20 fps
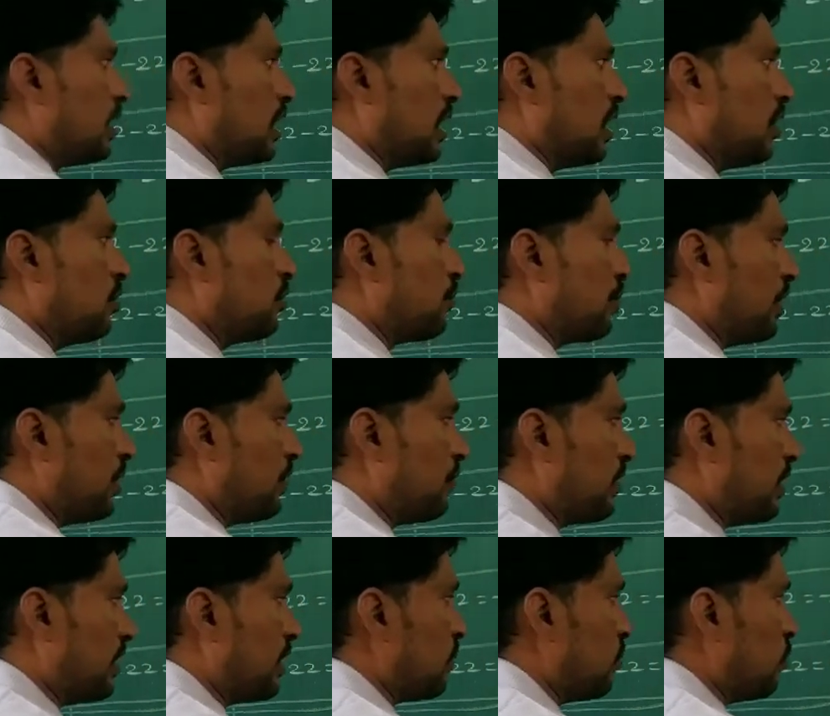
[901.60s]
Now
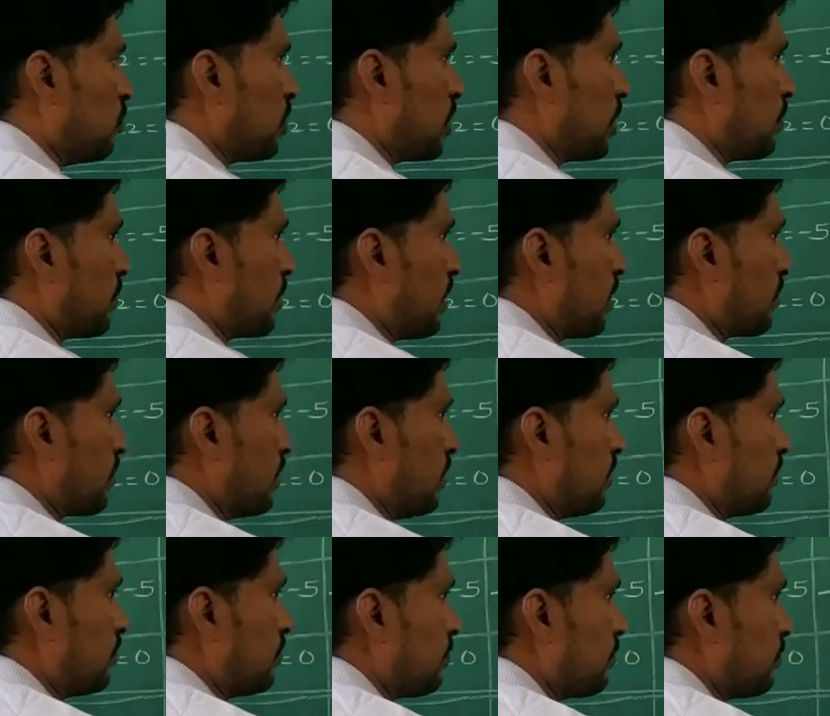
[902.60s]
25 table I am
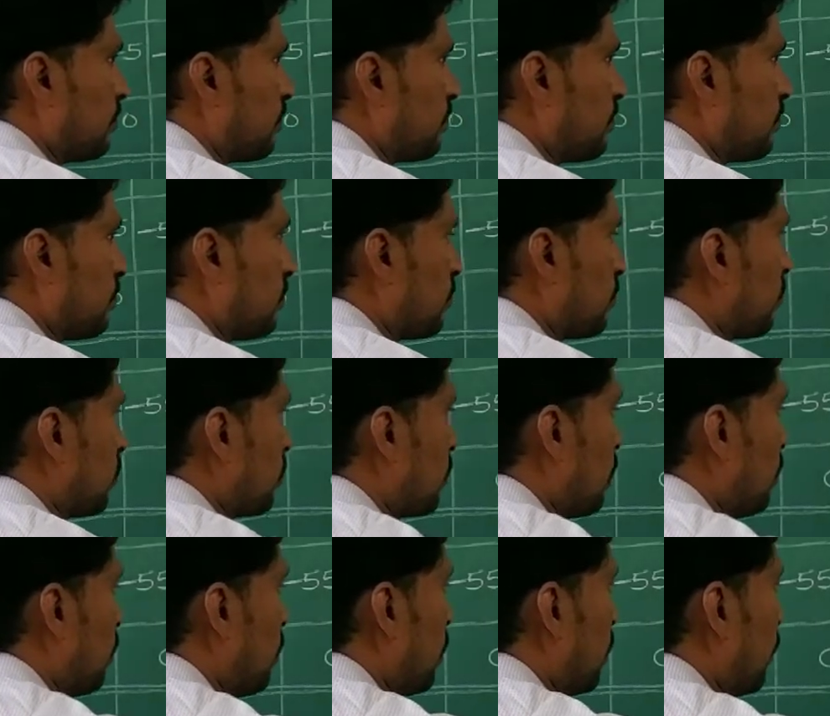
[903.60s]
cancelling.
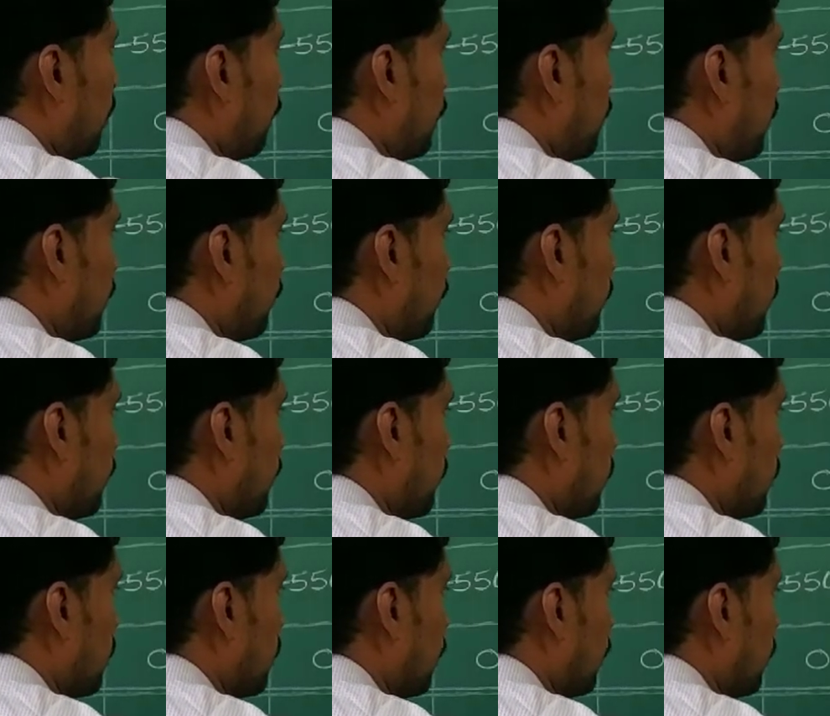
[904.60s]
25
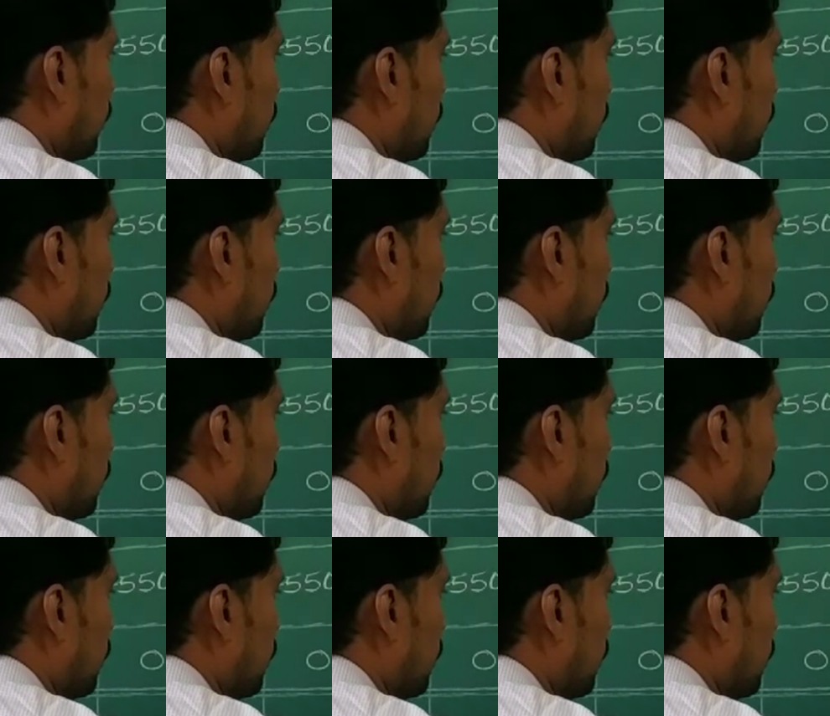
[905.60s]
ones are